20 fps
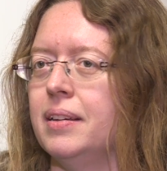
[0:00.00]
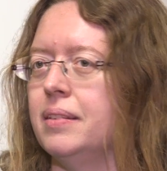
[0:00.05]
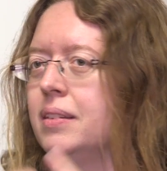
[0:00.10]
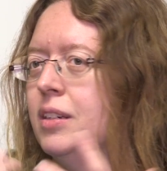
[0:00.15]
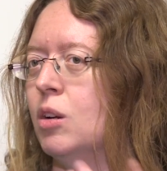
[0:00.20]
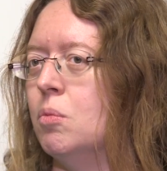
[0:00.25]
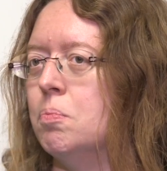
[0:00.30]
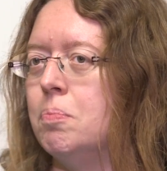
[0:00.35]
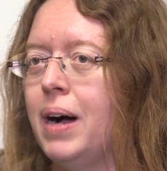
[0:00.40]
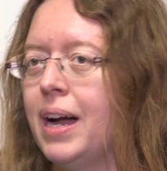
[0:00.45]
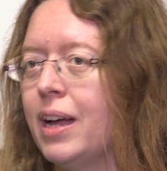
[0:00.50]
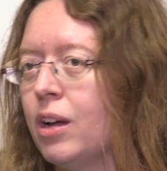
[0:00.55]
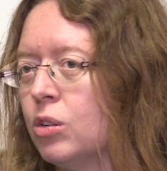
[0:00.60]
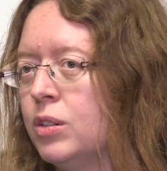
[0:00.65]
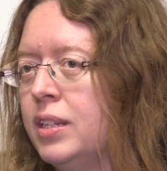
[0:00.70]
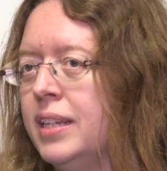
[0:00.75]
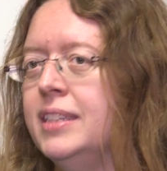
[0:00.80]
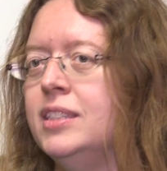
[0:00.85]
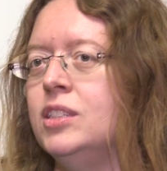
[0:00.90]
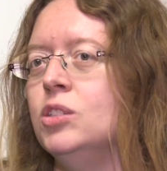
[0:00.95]
you know,
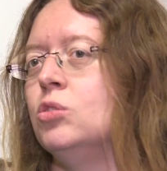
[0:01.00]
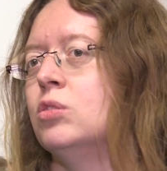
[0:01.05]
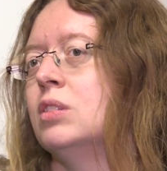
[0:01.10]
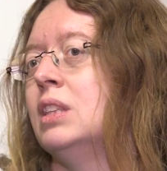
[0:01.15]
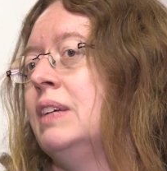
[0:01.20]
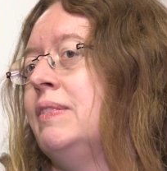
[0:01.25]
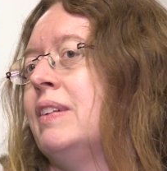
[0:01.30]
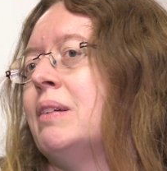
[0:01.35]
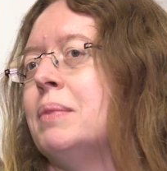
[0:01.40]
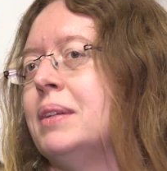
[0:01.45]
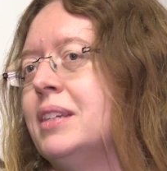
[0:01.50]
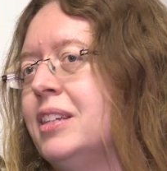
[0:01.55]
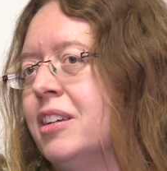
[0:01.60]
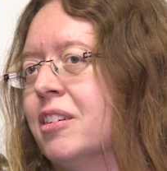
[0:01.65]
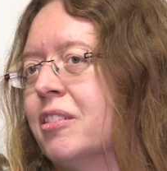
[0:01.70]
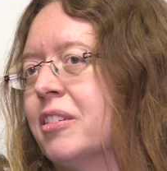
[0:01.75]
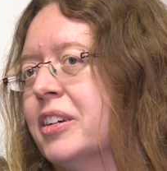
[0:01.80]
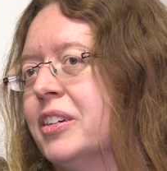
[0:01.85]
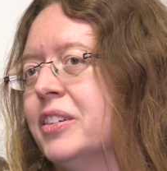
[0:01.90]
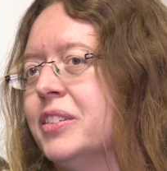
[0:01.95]
biotissues, living
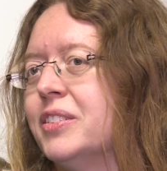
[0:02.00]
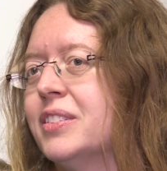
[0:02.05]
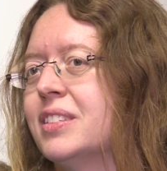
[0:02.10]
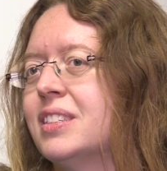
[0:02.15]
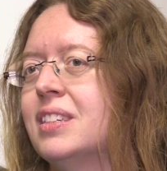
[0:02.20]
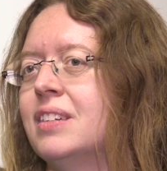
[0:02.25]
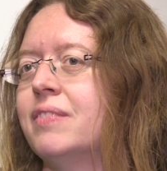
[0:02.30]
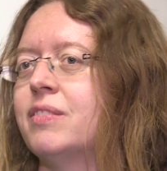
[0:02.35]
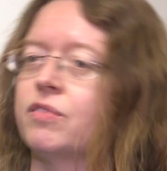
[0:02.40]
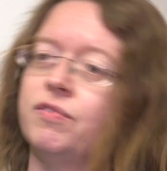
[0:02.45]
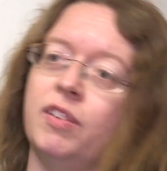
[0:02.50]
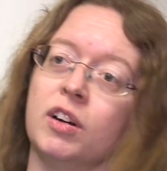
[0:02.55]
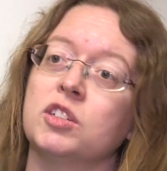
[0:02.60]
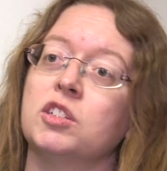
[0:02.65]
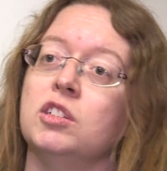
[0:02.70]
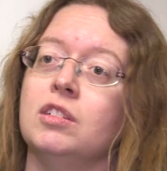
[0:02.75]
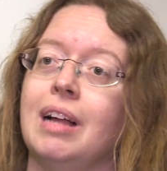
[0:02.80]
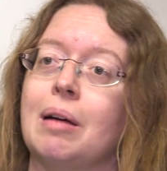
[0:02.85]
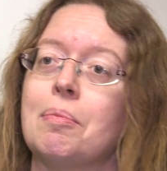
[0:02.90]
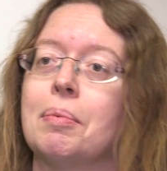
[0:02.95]
materials for
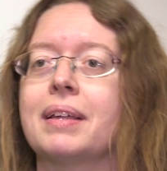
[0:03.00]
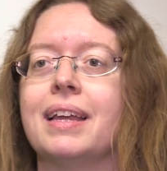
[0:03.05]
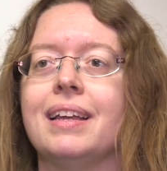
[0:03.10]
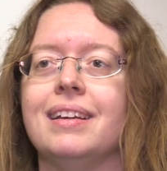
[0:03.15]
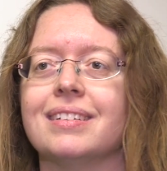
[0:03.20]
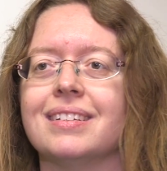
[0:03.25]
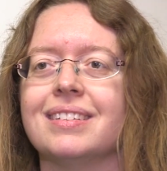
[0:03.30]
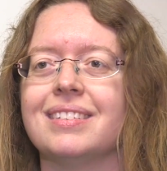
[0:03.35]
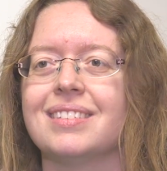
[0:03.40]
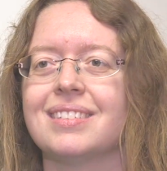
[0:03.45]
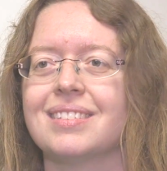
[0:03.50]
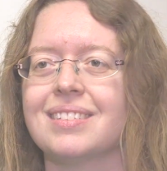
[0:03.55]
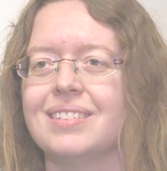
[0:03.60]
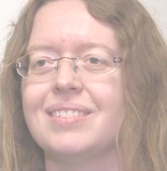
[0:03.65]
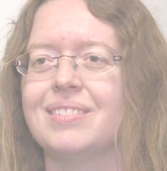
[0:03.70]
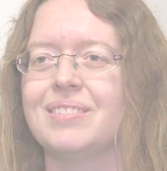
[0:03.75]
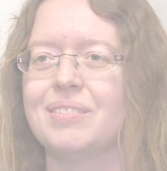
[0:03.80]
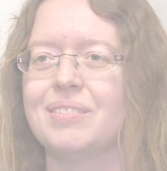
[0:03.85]
functional applications.